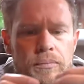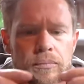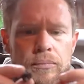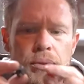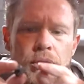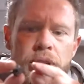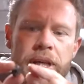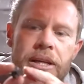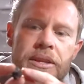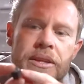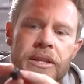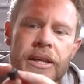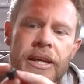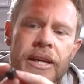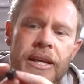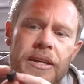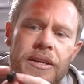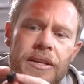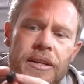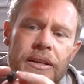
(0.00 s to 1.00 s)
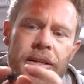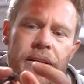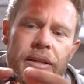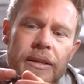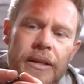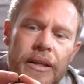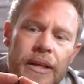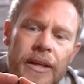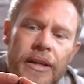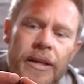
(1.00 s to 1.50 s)
pull out the head
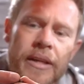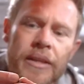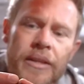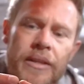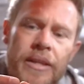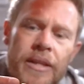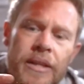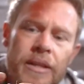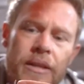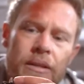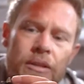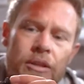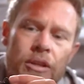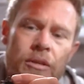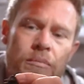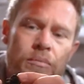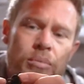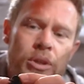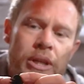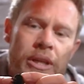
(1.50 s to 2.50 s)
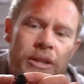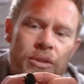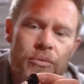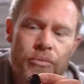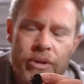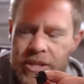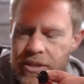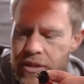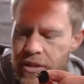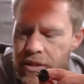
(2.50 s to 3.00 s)
and then you can pull out the
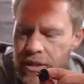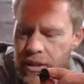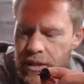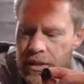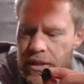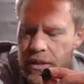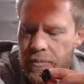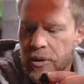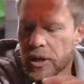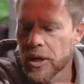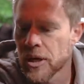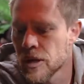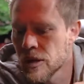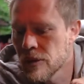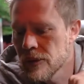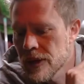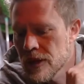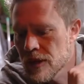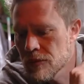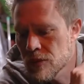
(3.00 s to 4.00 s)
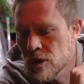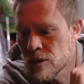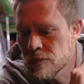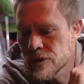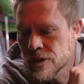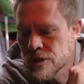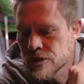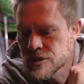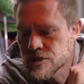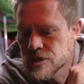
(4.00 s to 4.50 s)
rest of the clip. We're going to pop
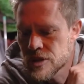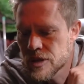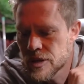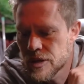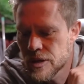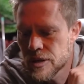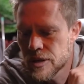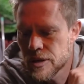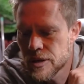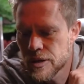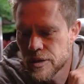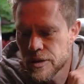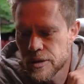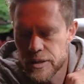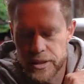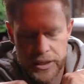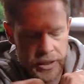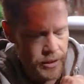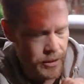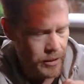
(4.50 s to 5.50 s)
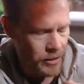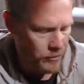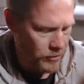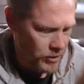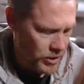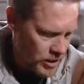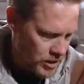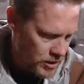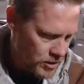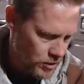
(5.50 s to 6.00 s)
those in over
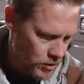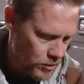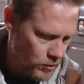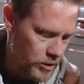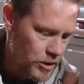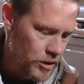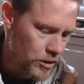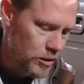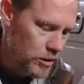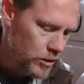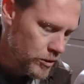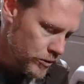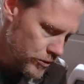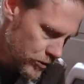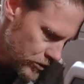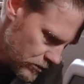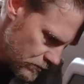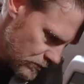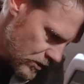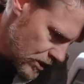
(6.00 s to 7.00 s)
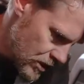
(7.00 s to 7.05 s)
there so that we don't lose them.